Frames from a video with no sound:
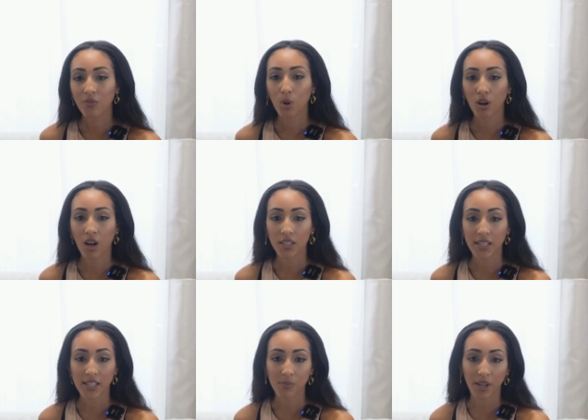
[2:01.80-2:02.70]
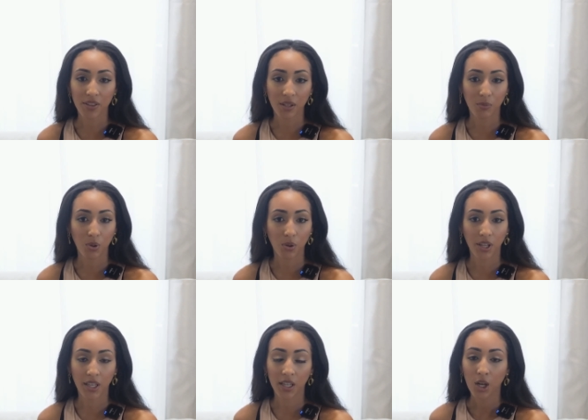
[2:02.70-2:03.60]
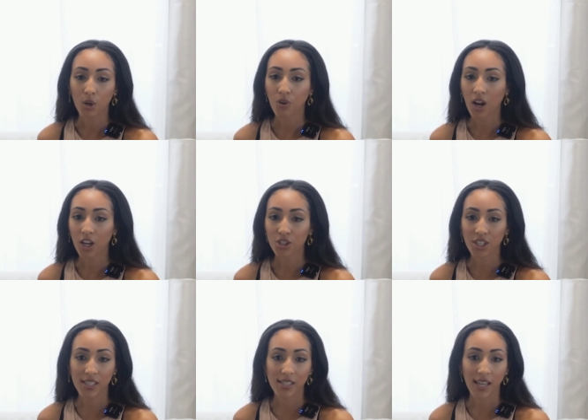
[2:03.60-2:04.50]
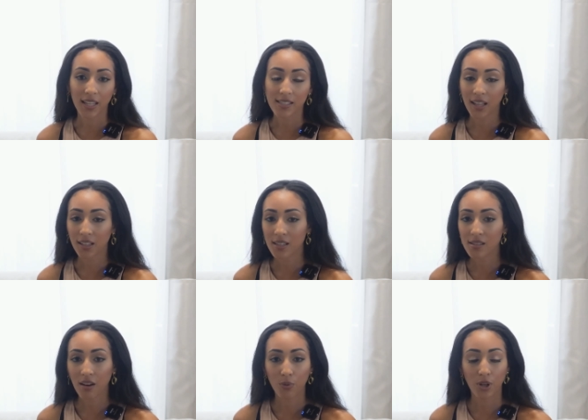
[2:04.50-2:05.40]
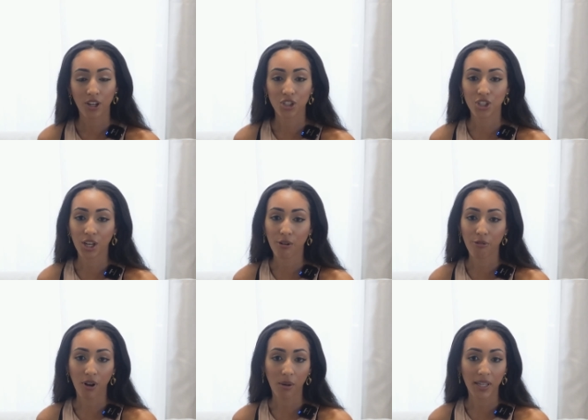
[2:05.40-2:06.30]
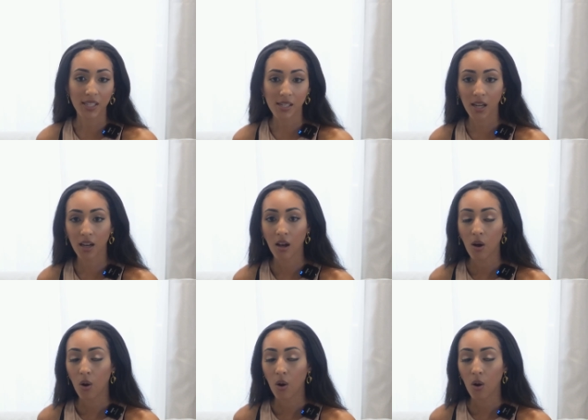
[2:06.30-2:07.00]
more context about the employee, Raj is a talented software engineer from India,